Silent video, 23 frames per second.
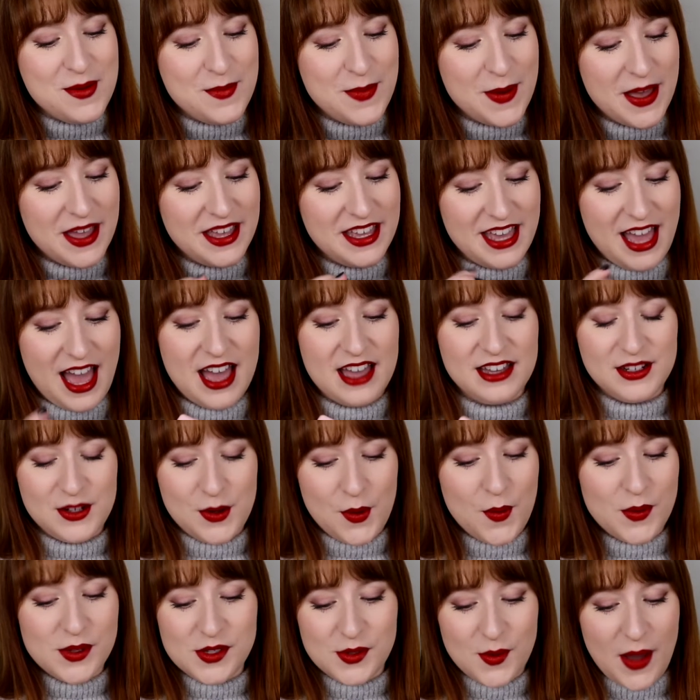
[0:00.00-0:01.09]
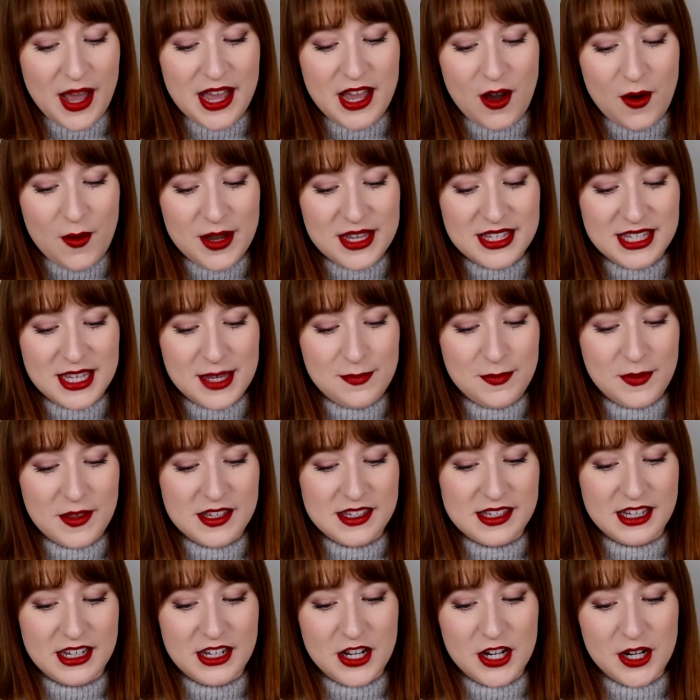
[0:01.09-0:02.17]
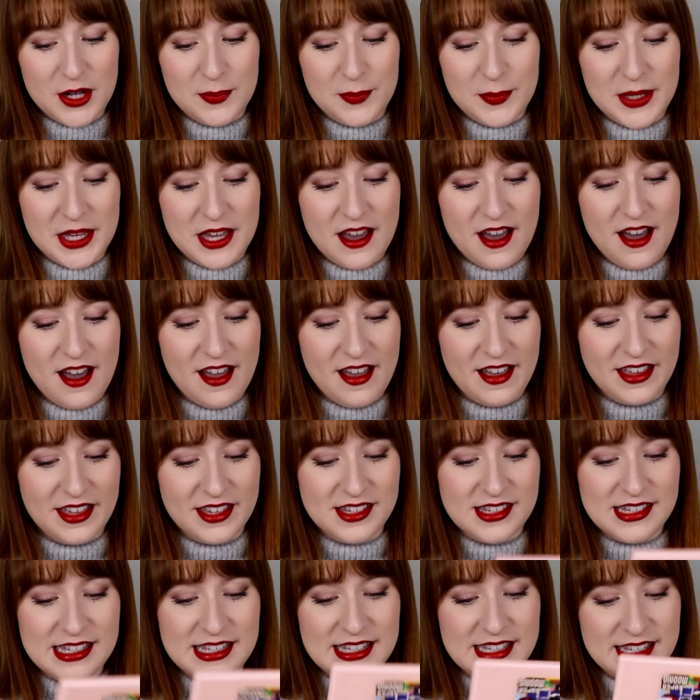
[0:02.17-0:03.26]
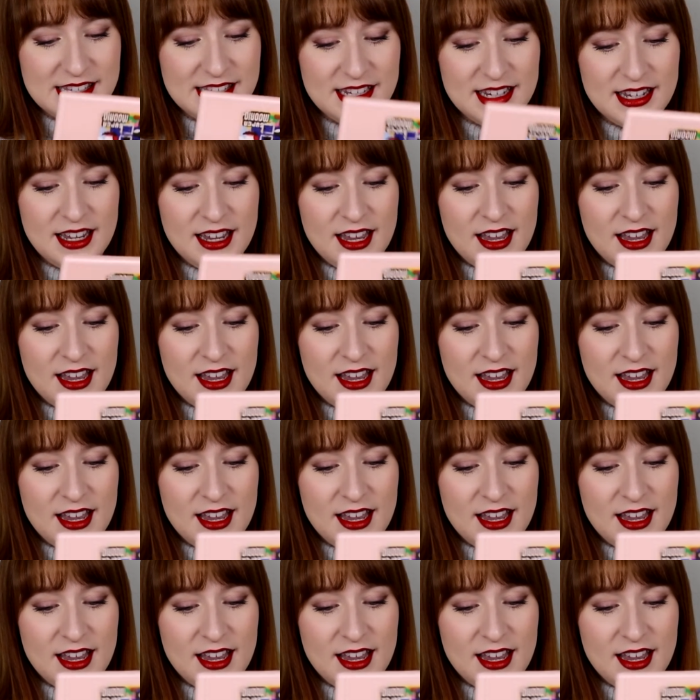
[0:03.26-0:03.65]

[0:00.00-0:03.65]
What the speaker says: But yeah, no, so I always keep this in here because